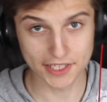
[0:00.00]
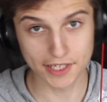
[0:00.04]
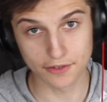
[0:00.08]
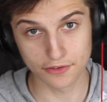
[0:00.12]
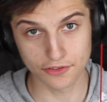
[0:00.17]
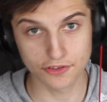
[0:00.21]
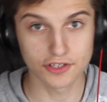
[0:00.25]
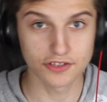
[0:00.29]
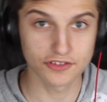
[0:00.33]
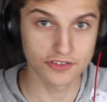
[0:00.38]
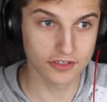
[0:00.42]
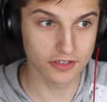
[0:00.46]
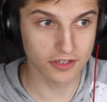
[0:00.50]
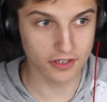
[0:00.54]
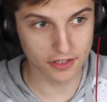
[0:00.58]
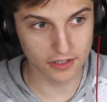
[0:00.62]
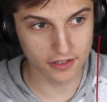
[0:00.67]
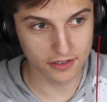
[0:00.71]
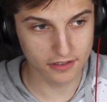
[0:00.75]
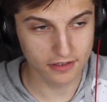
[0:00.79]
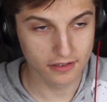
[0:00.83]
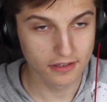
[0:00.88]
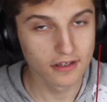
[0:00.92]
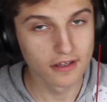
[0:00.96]
down,
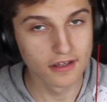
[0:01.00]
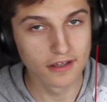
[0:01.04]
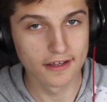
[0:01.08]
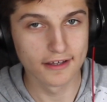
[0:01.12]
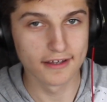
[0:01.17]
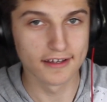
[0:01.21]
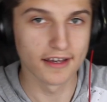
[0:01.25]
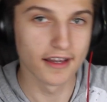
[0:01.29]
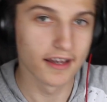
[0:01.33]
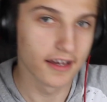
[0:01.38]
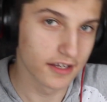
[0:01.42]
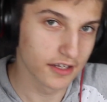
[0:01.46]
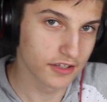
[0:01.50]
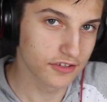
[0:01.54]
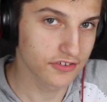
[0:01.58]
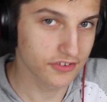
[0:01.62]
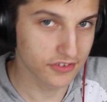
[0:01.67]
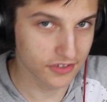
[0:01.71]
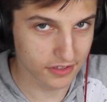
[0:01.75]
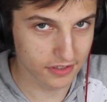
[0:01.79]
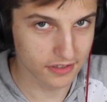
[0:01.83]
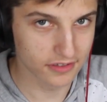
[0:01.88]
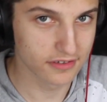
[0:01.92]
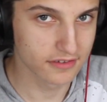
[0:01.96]
Tatiana. And it's
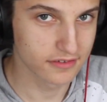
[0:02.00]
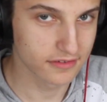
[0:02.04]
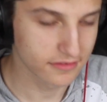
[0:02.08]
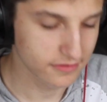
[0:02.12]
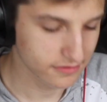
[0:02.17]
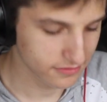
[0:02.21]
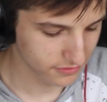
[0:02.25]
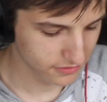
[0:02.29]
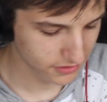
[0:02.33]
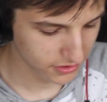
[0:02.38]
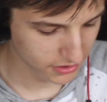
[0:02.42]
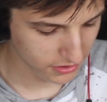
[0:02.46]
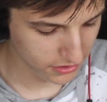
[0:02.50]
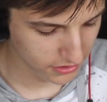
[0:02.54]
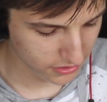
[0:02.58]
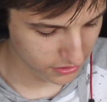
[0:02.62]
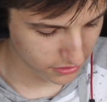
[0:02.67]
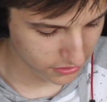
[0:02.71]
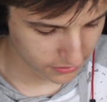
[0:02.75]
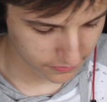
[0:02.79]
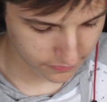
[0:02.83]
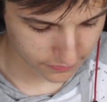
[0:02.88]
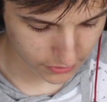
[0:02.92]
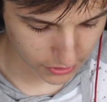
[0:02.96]
the
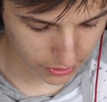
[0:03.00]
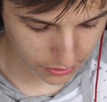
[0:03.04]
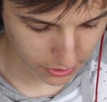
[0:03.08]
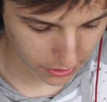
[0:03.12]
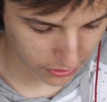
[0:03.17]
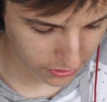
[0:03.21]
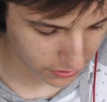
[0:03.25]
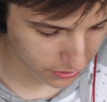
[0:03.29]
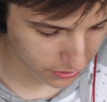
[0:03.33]
floaty